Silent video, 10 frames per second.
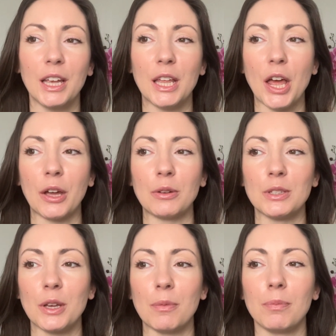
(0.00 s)

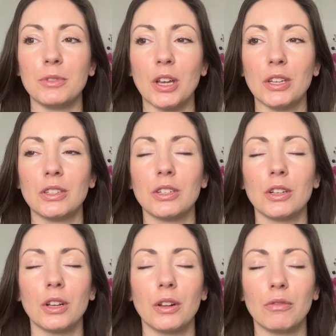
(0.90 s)
to just
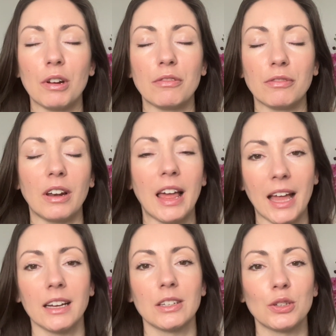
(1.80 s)

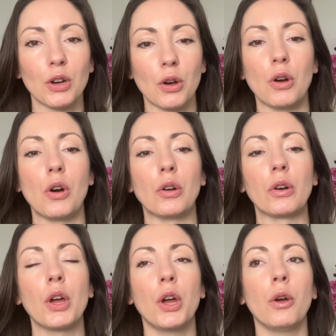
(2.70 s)
reflect
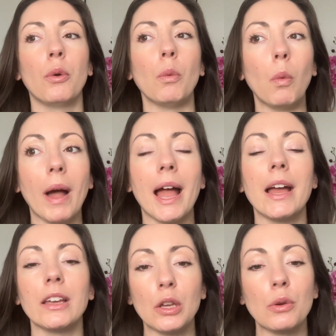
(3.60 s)
on
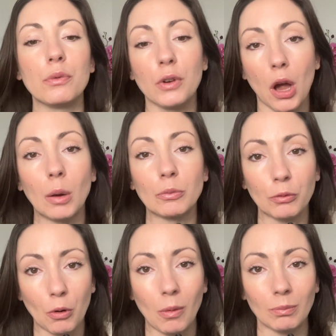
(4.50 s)
where you've come
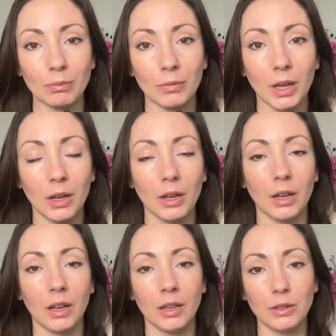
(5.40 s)
from.
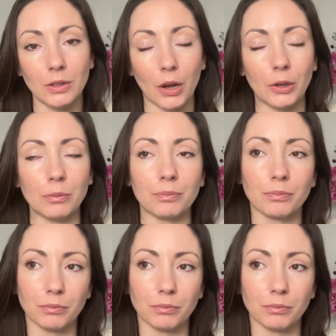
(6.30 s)
So